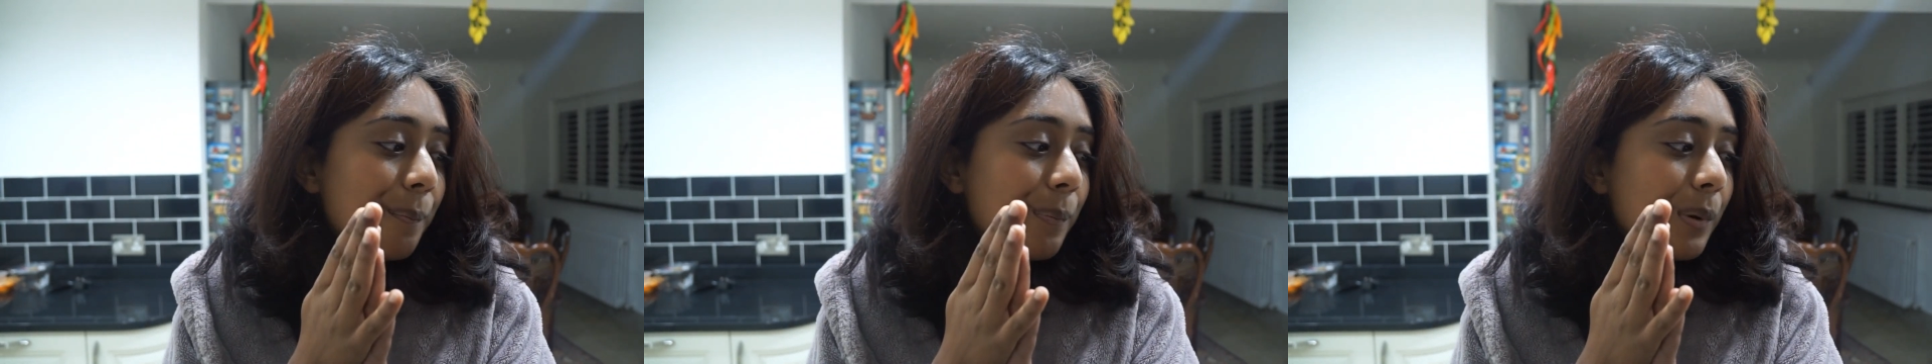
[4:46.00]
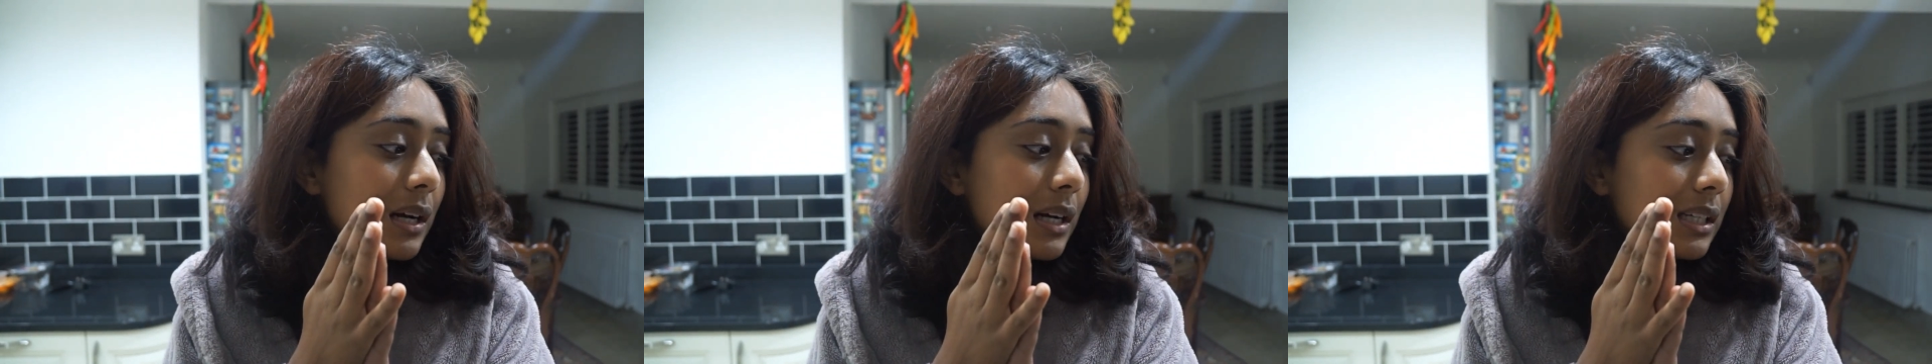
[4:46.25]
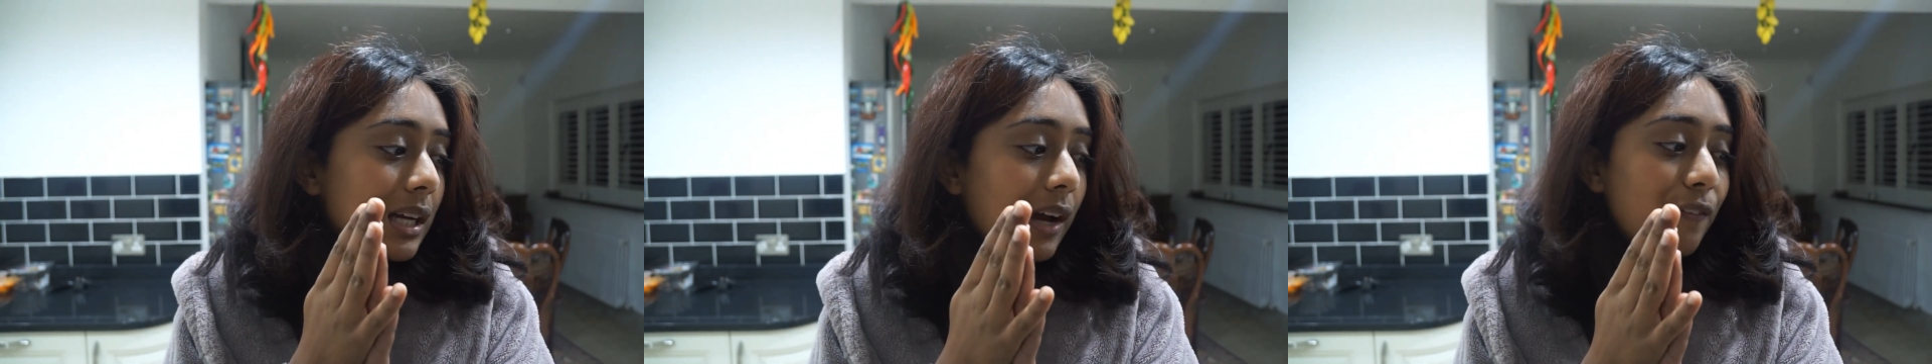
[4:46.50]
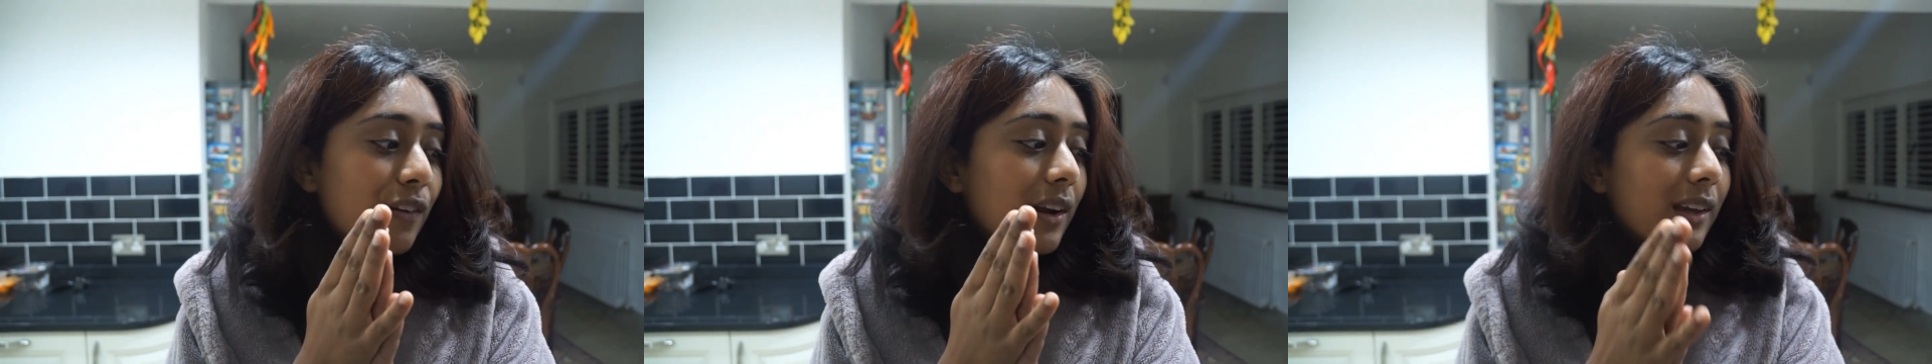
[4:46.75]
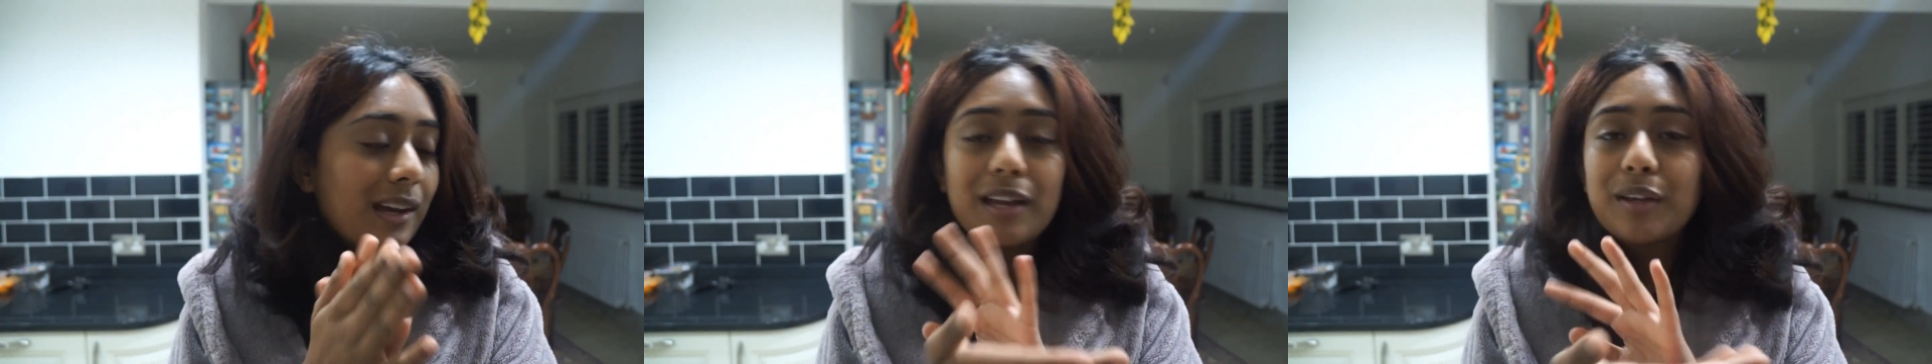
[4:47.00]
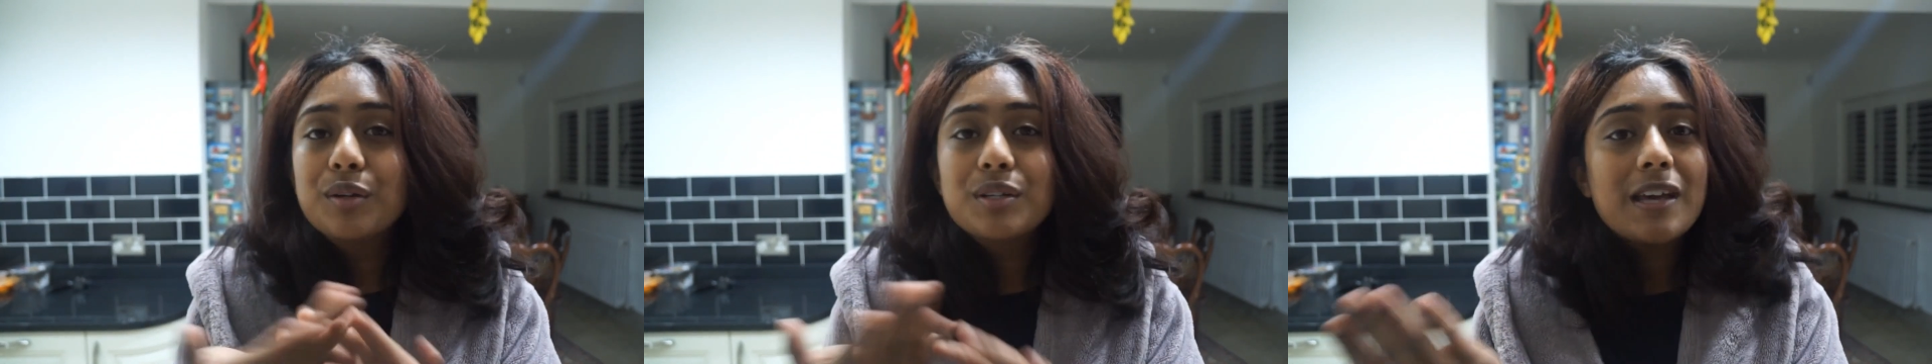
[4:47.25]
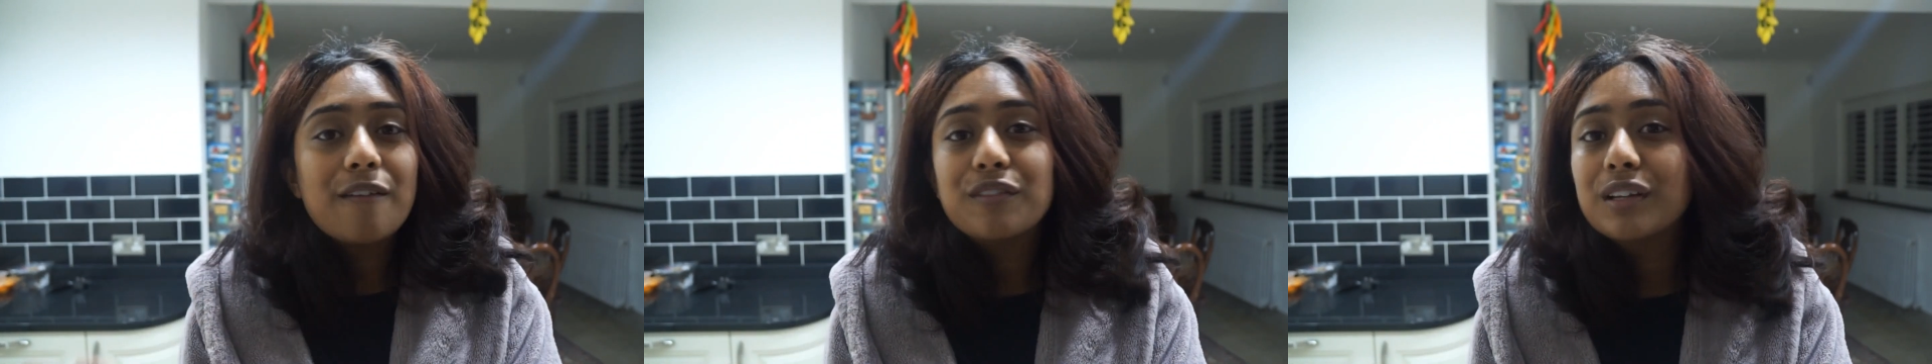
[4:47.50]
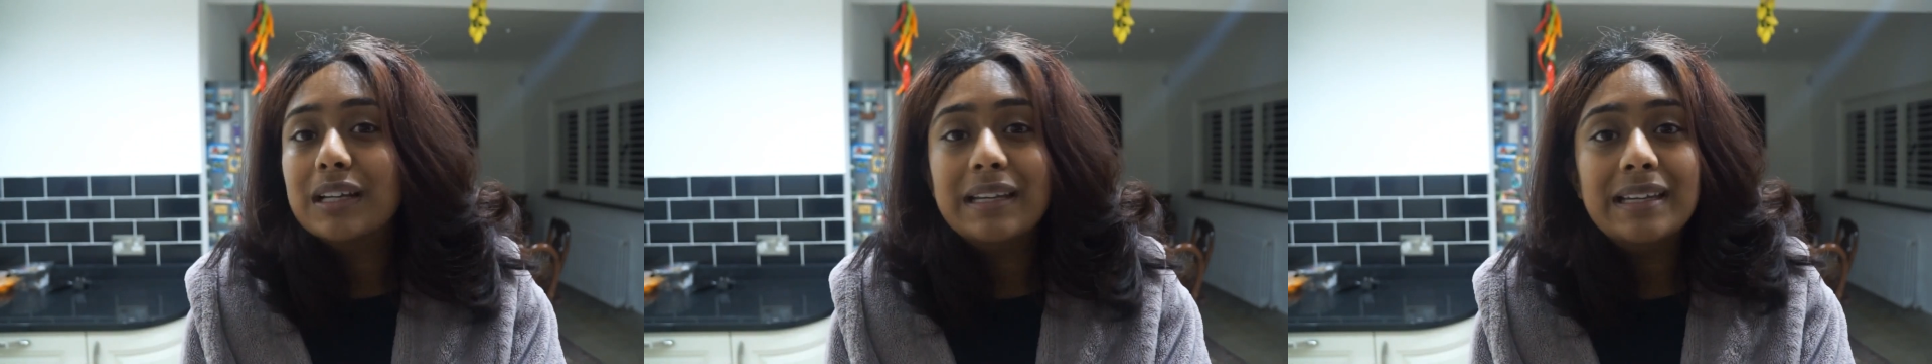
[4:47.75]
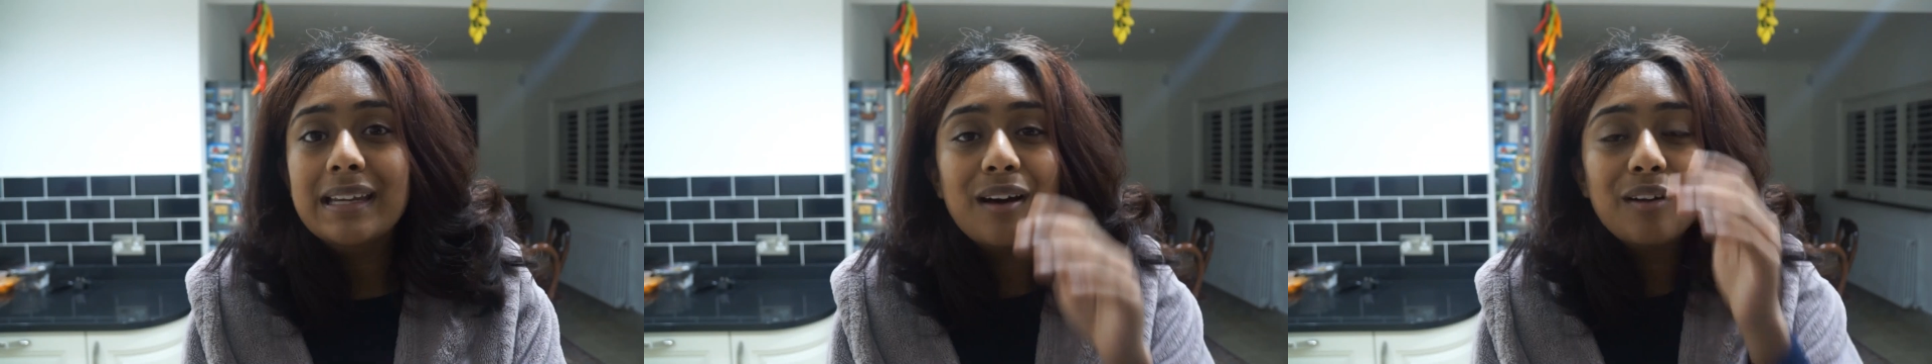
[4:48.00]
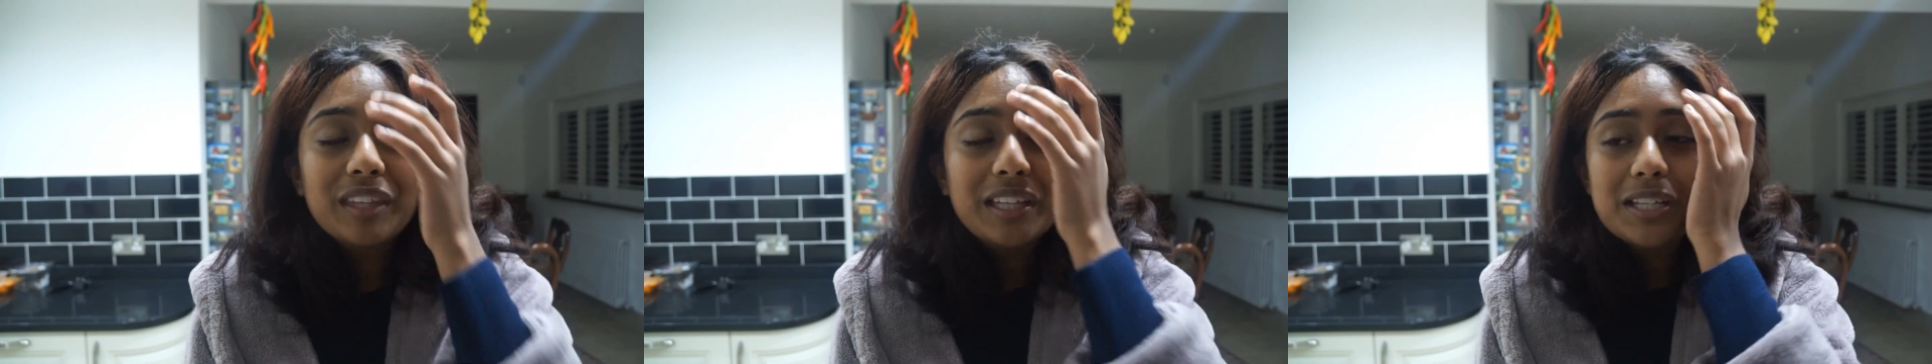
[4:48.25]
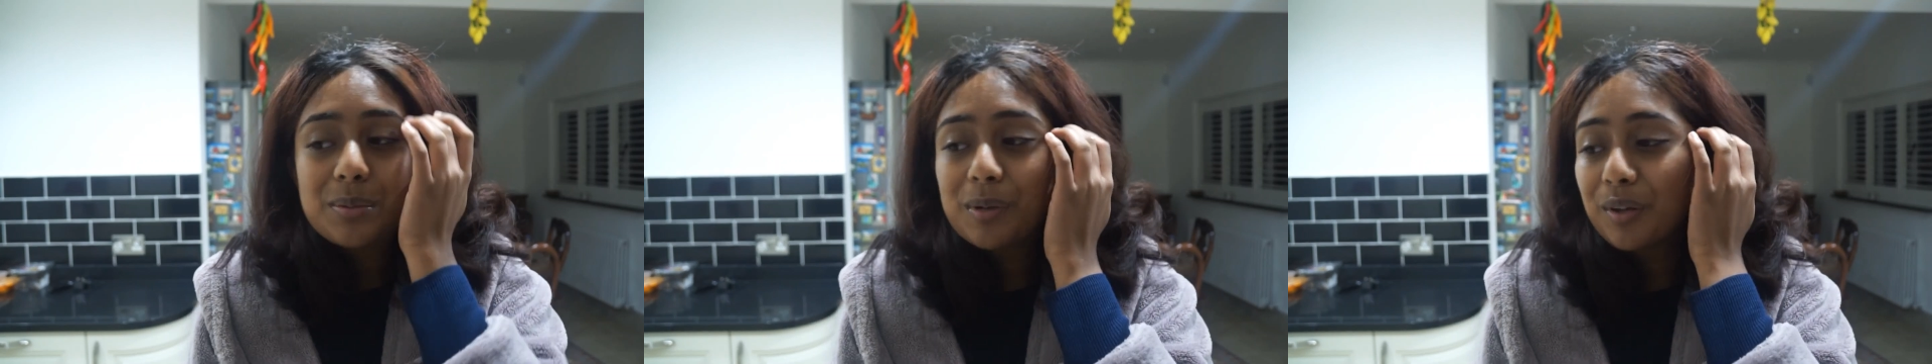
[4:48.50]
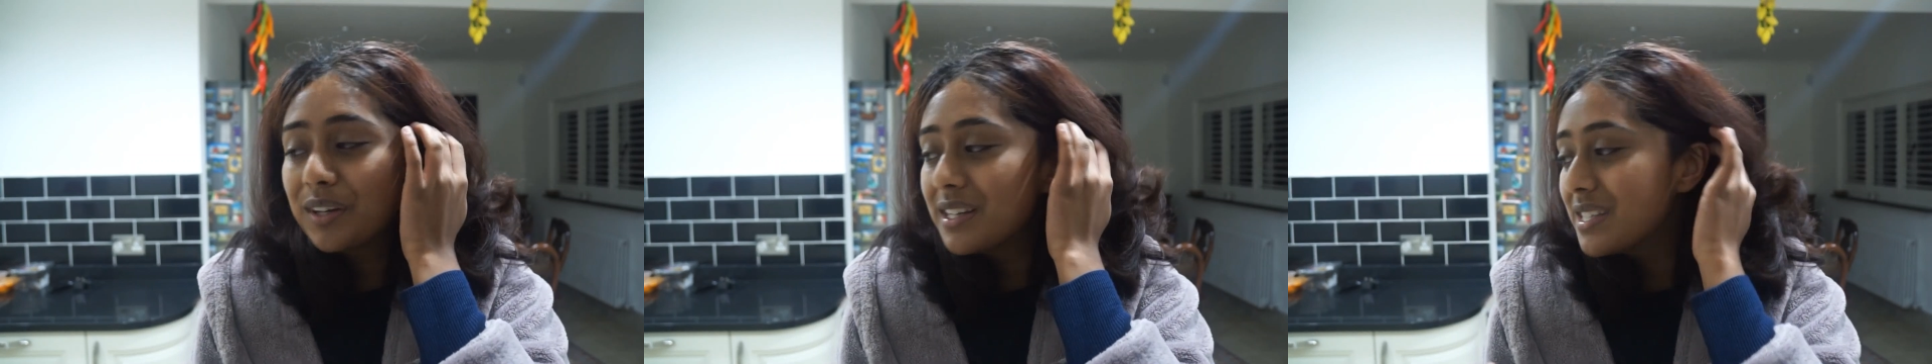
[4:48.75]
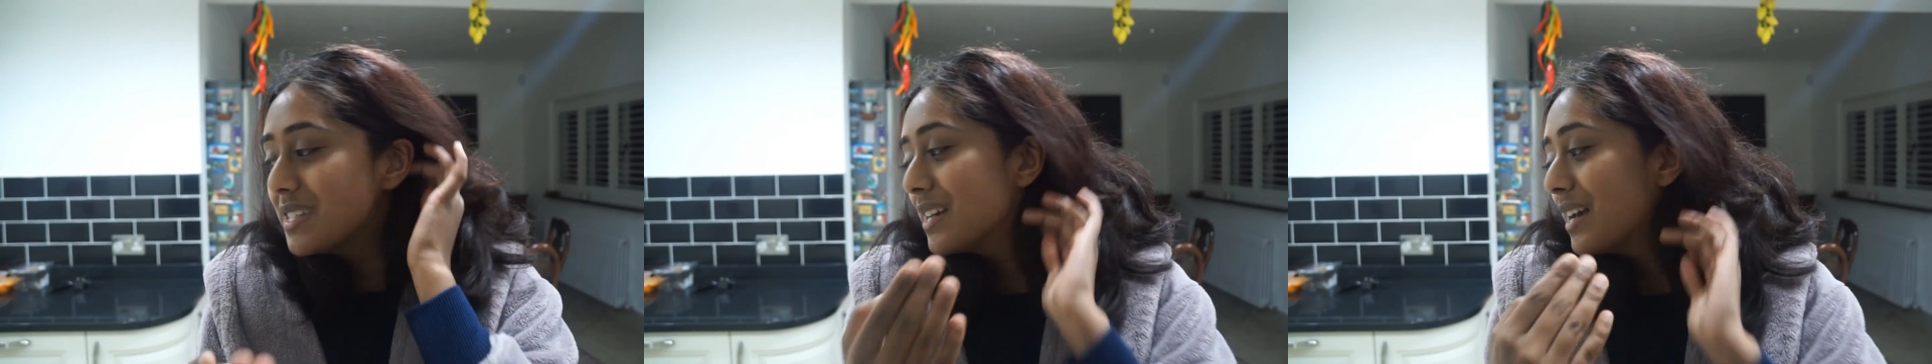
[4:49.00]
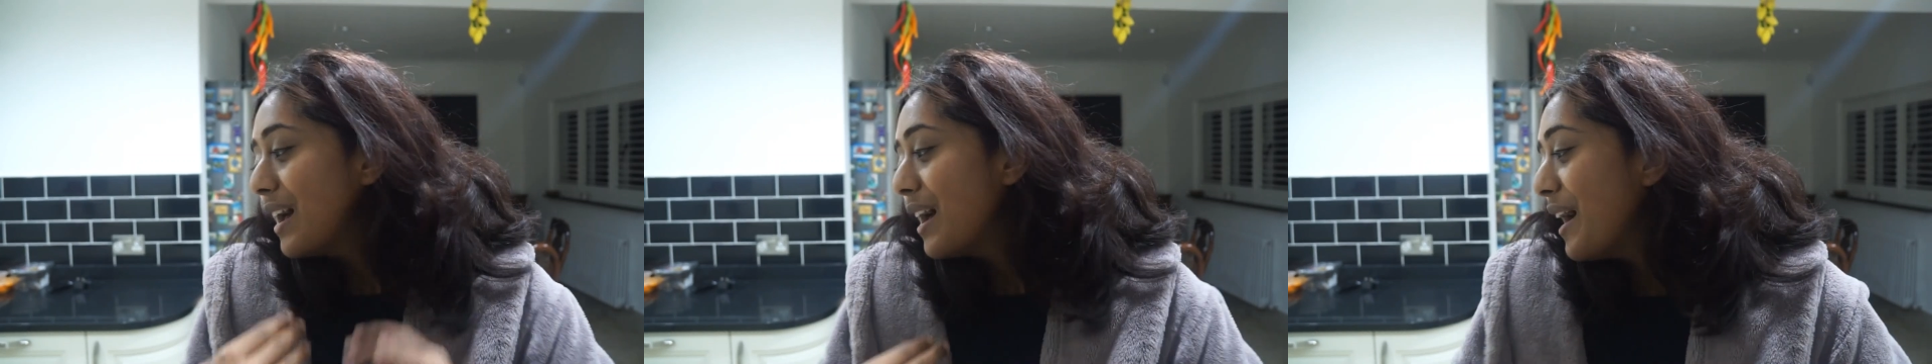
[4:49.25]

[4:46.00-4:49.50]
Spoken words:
But yeah, I feel like I could definitely eat healthier, to be honest.